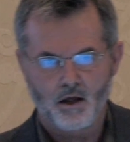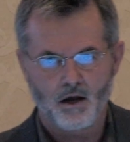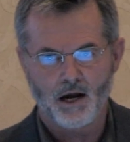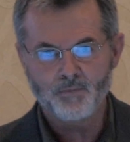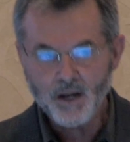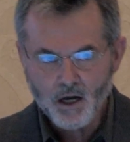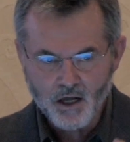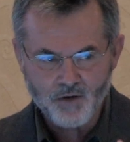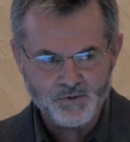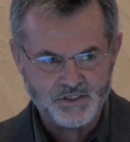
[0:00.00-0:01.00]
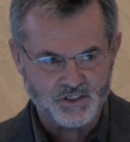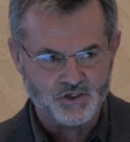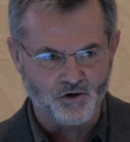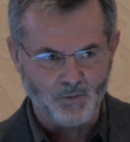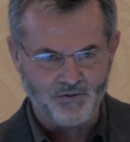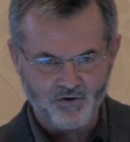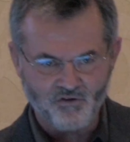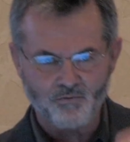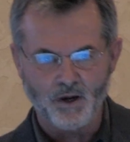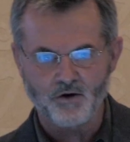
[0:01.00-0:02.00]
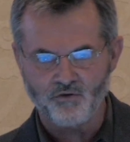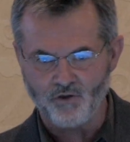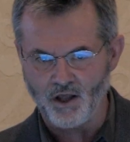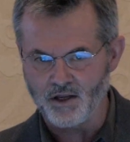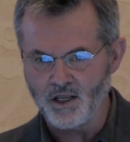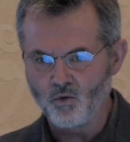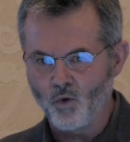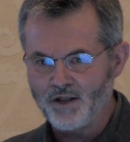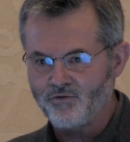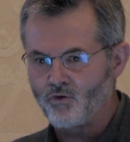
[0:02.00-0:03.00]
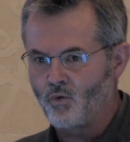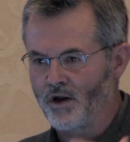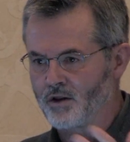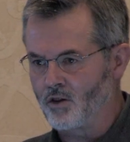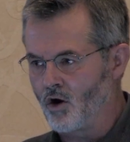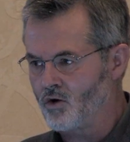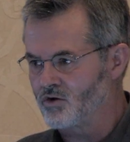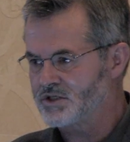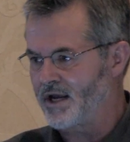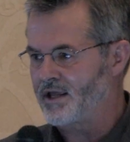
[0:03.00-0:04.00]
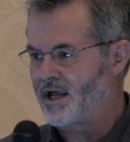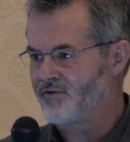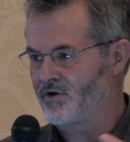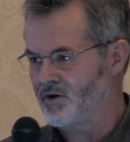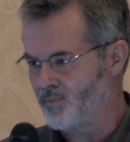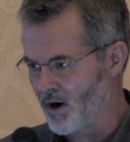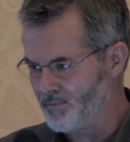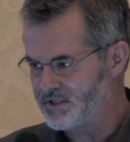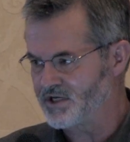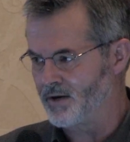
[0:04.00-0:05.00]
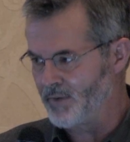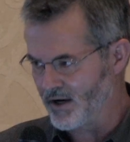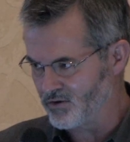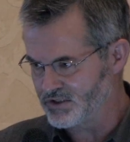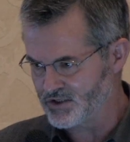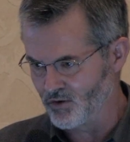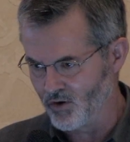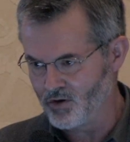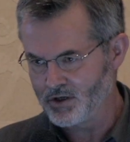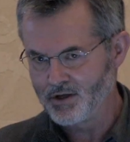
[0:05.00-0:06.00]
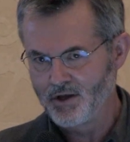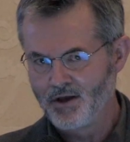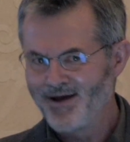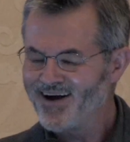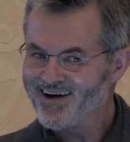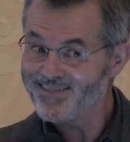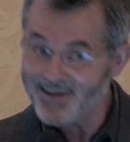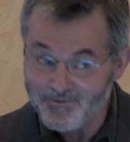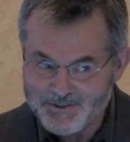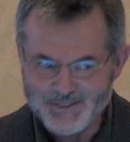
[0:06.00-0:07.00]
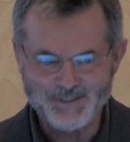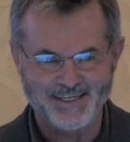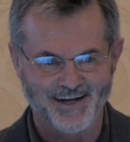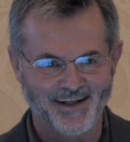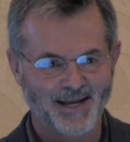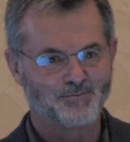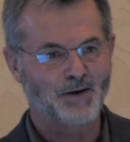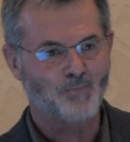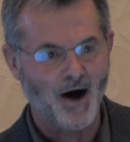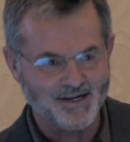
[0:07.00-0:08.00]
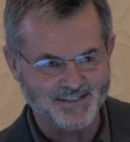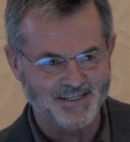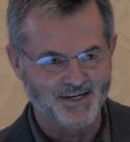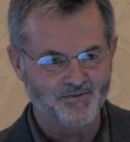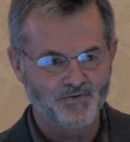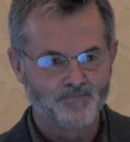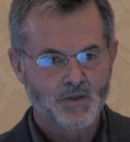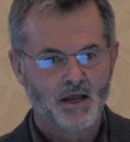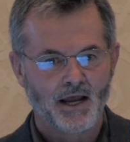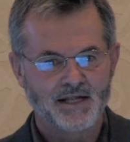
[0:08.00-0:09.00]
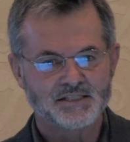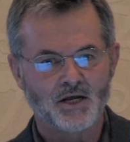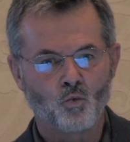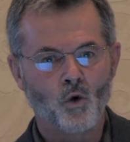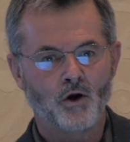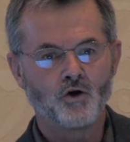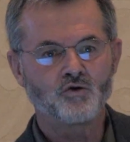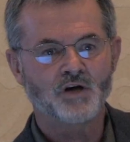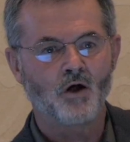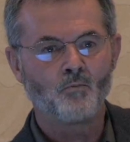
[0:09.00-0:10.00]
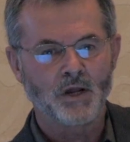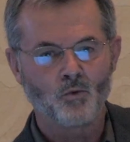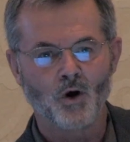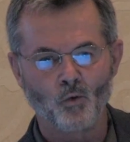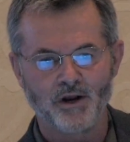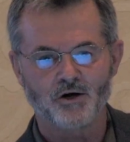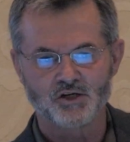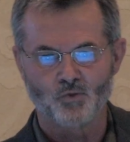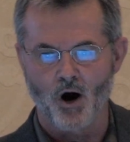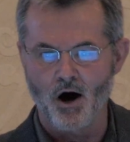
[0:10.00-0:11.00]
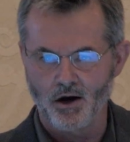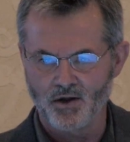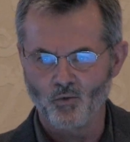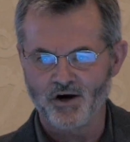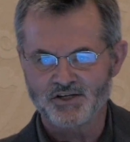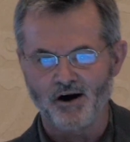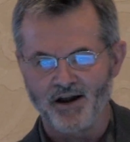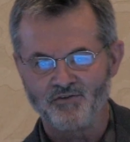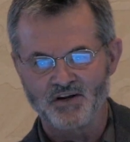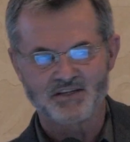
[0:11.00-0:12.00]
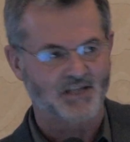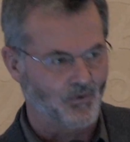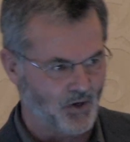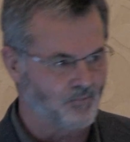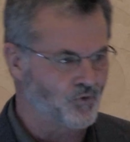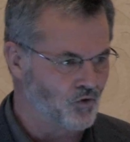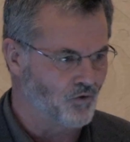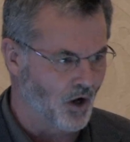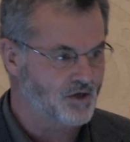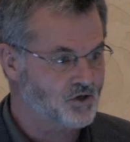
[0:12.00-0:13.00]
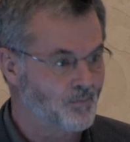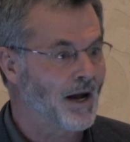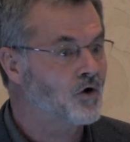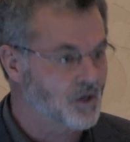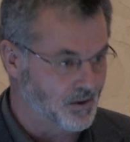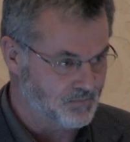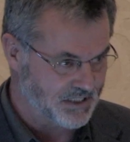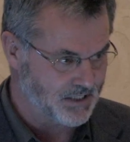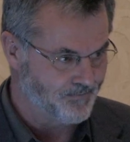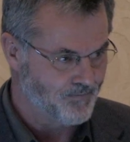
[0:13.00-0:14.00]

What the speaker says: I'm not 100% sure about this, is my understanding. He went to one of the local psychiatric departments at a medical school, I think it was UCLA, I'm not positive, and said, you tell me where Whitaker's wrong, and where's our evidence that we improve long-term outcomes?